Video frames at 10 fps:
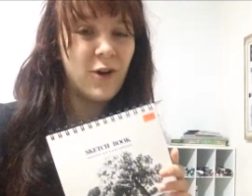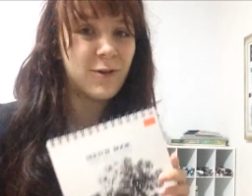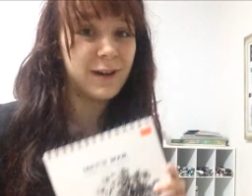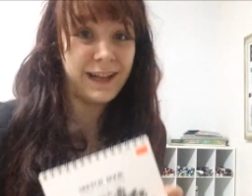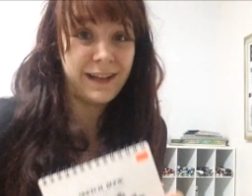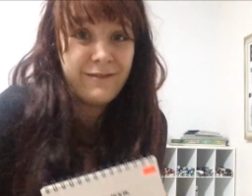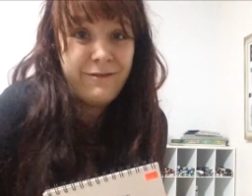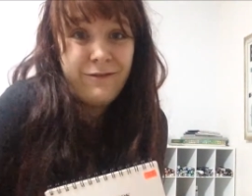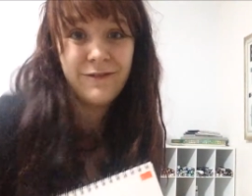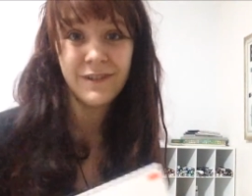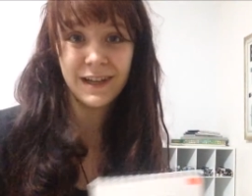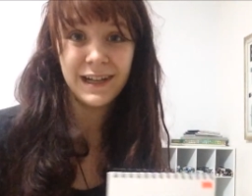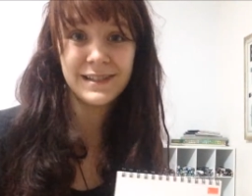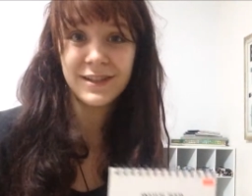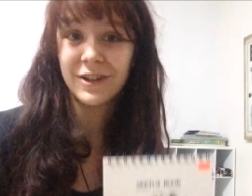Or if.
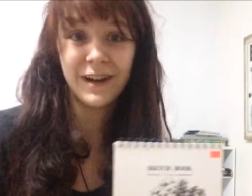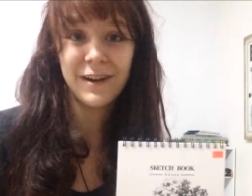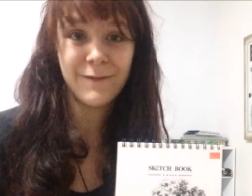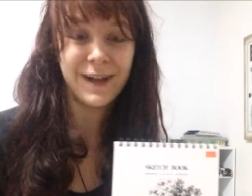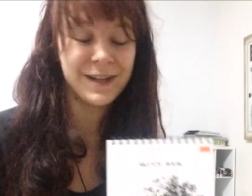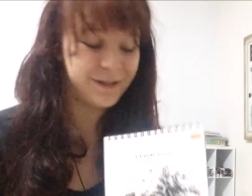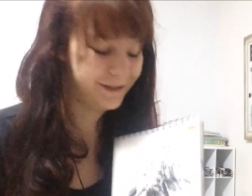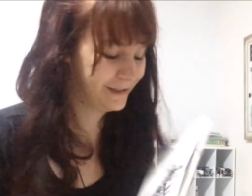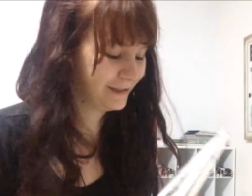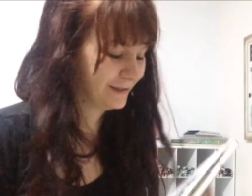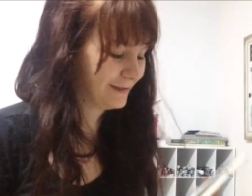It's alright if I don't.